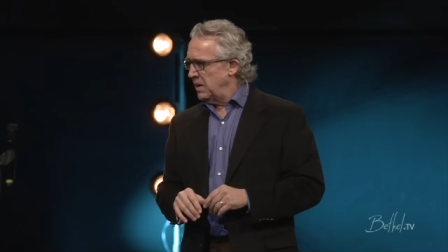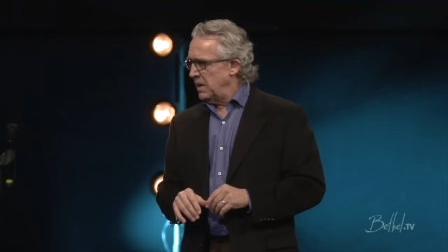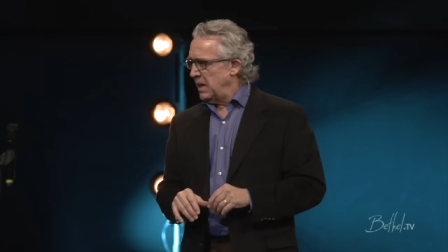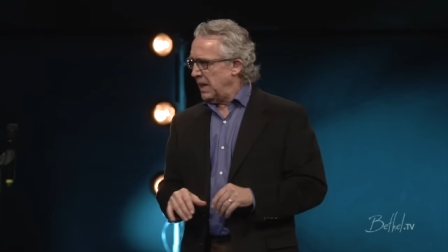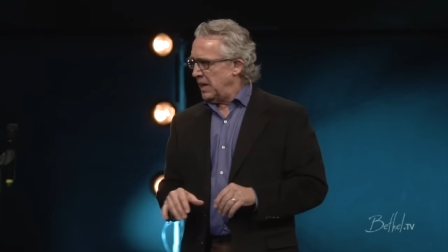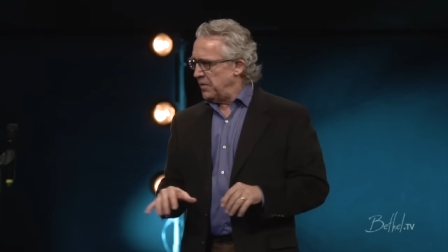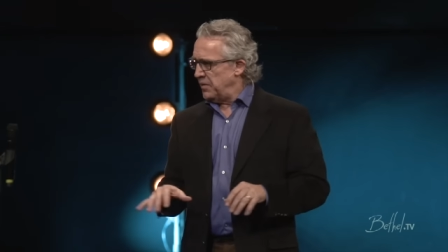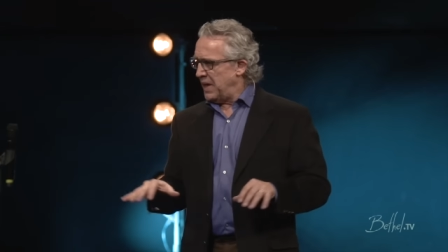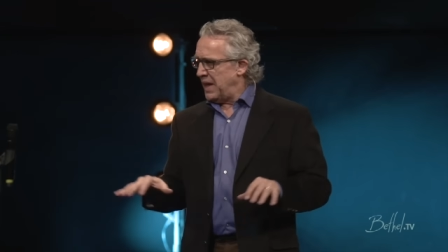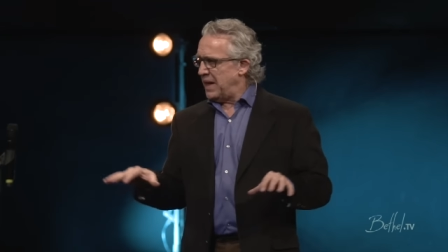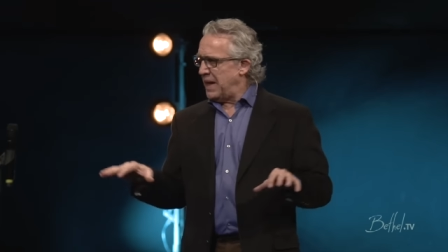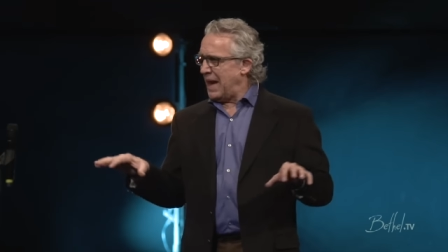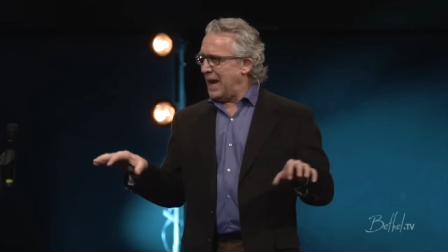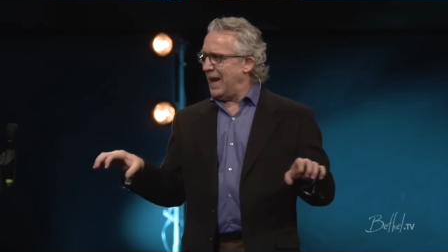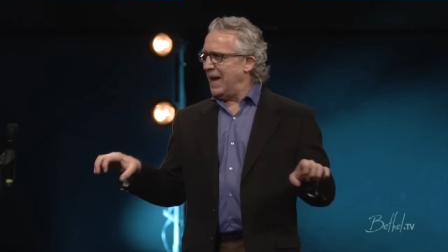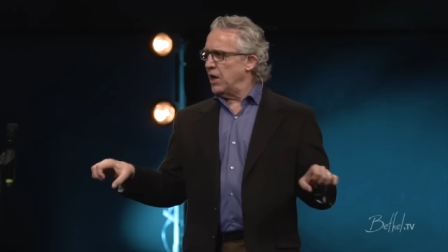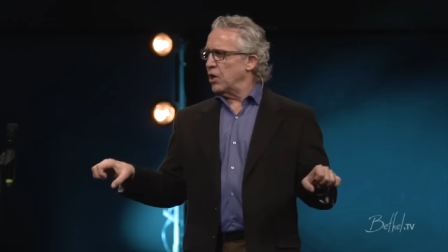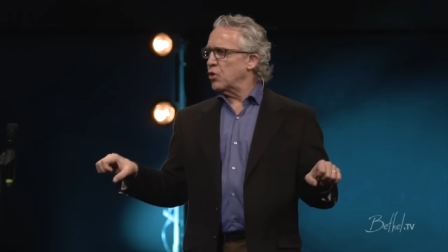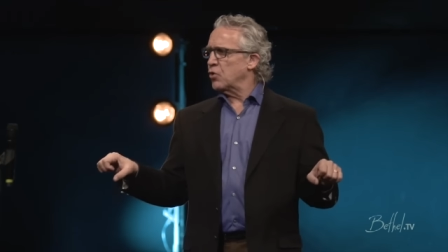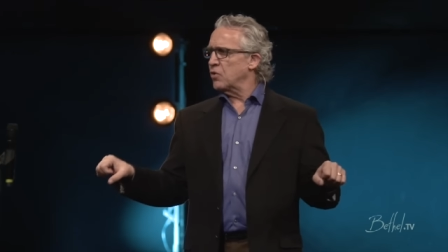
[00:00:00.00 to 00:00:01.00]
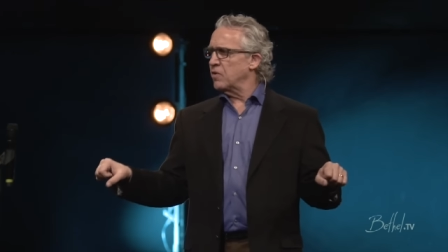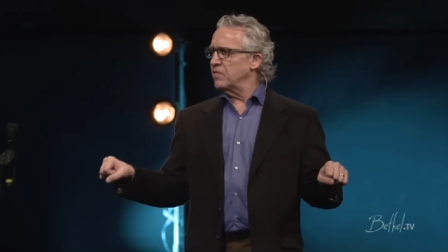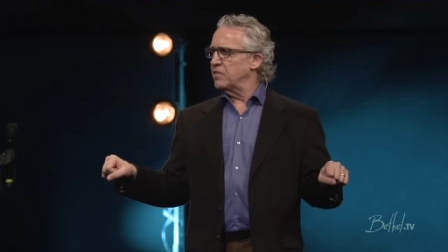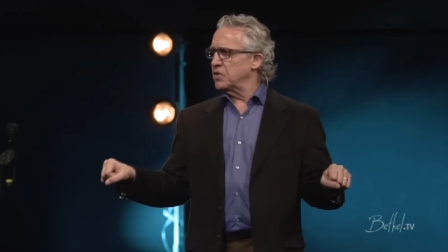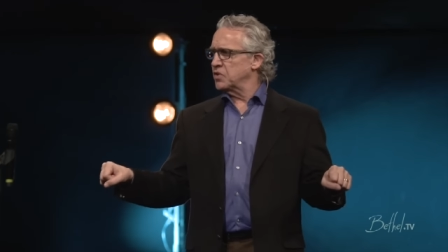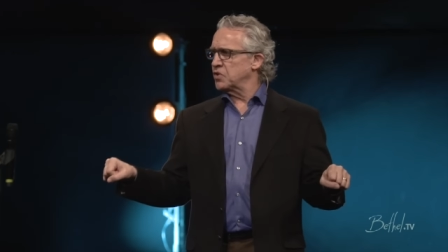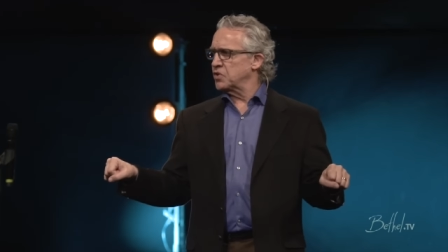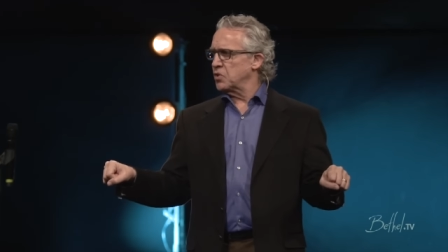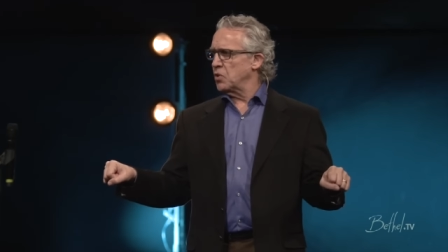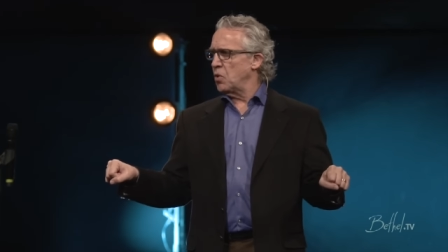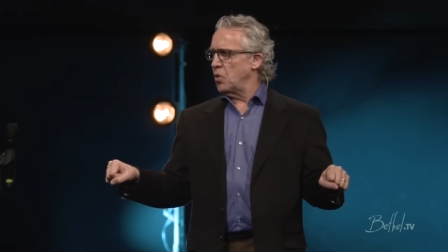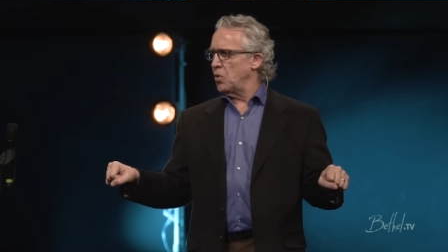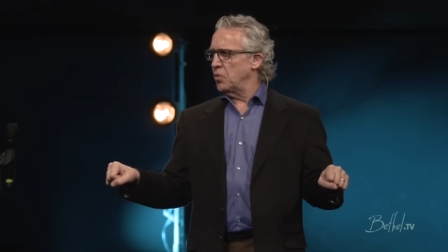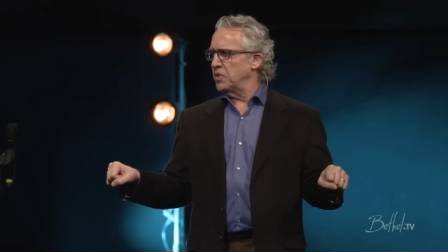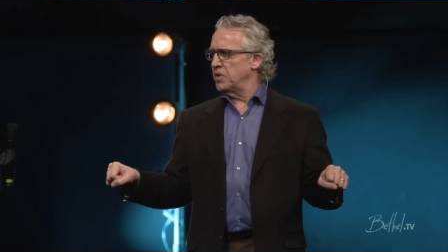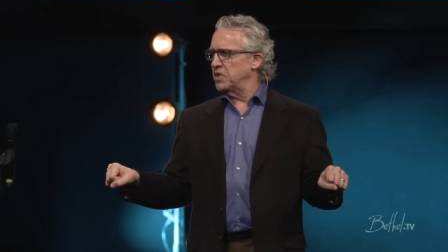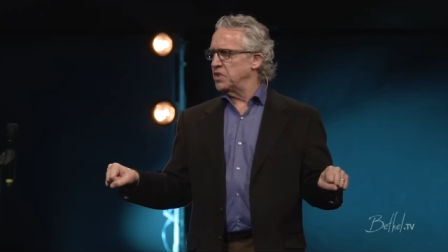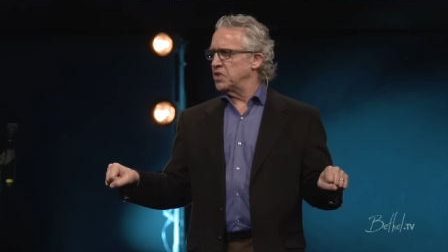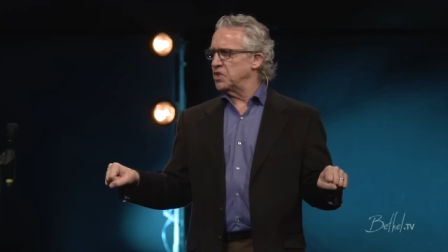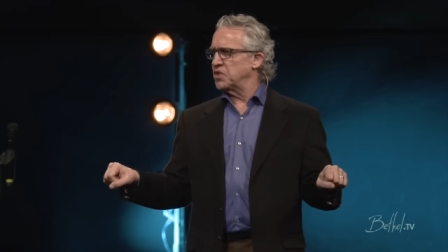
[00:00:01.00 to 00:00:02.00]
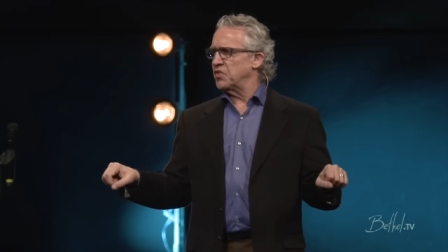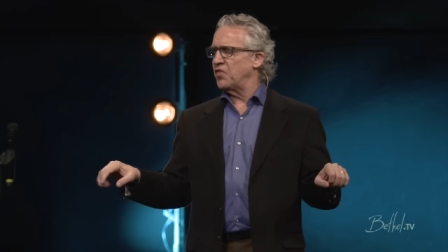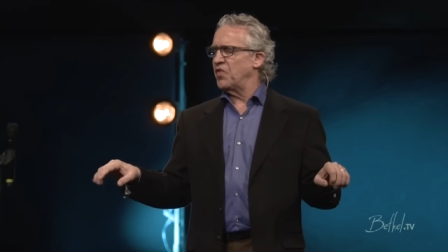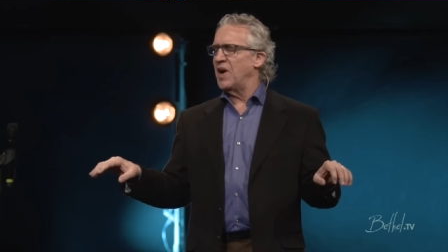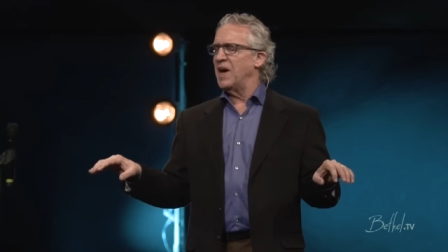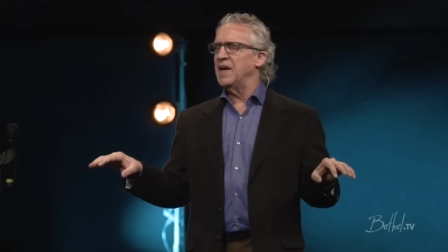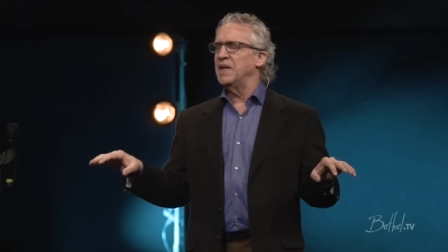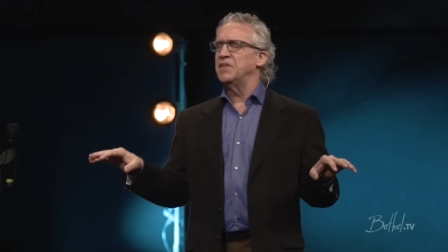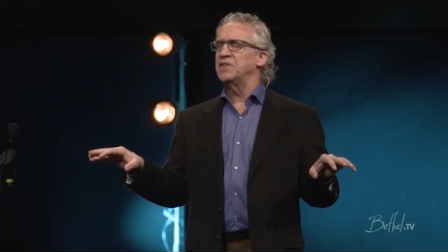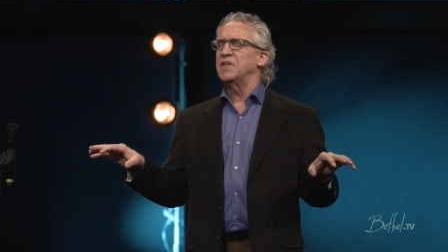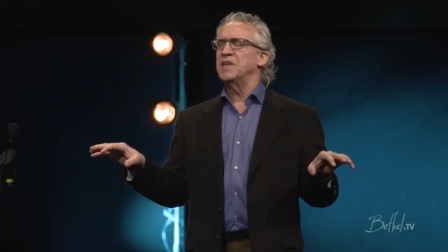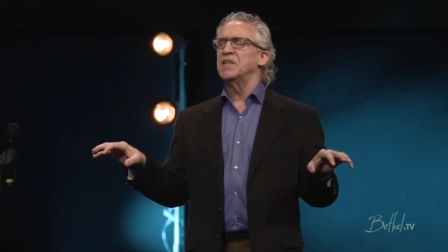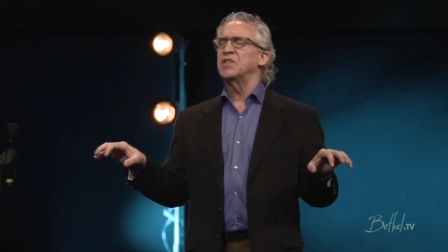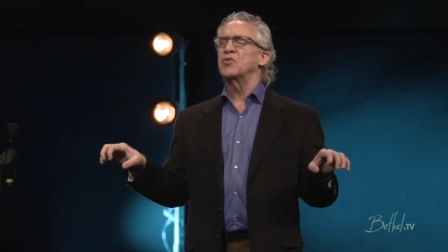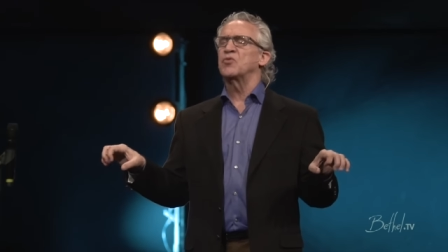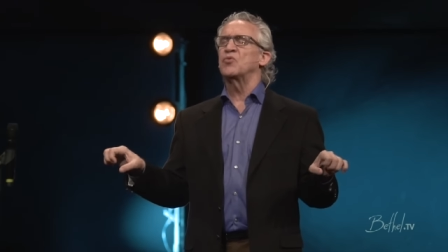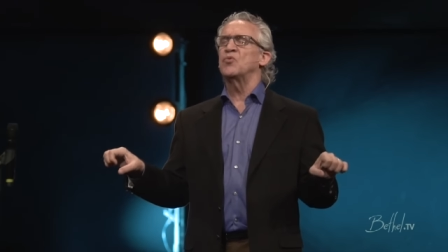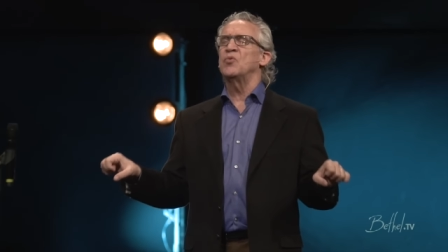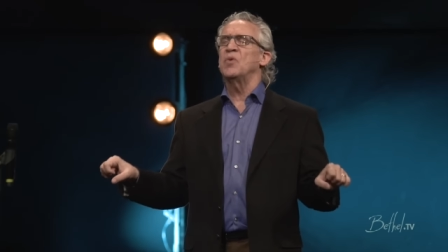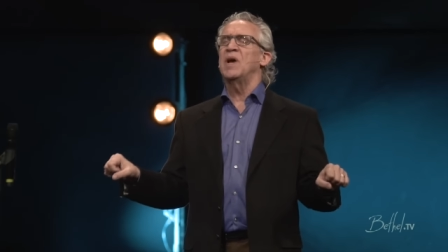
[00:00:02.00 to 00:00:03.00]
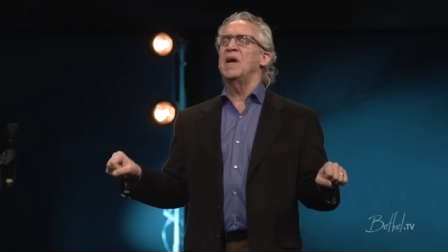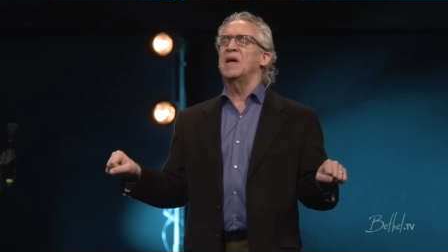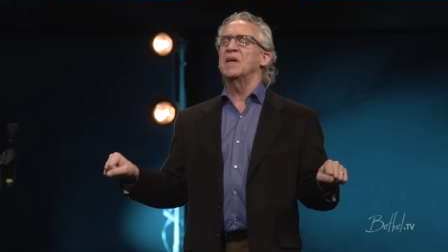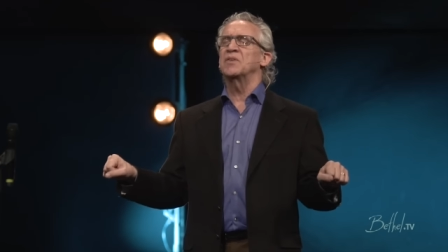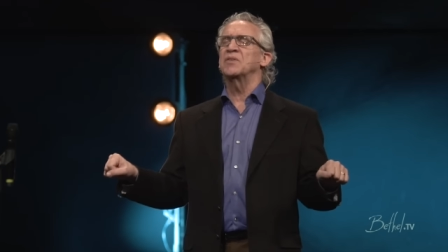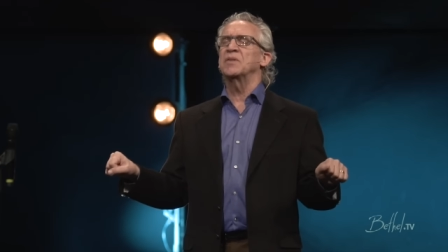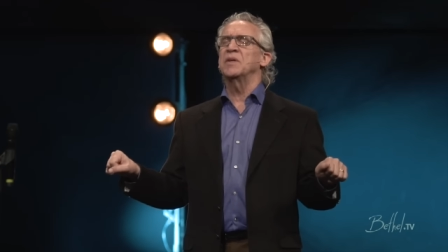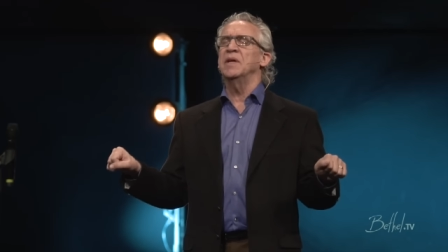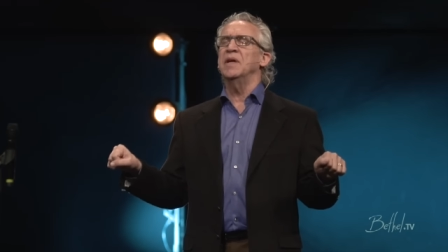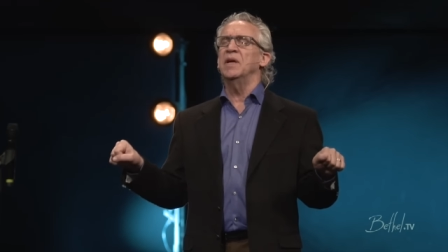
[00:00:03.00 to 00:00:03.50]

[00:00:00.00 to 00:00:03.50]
And that anchor of the soul that just finds its rest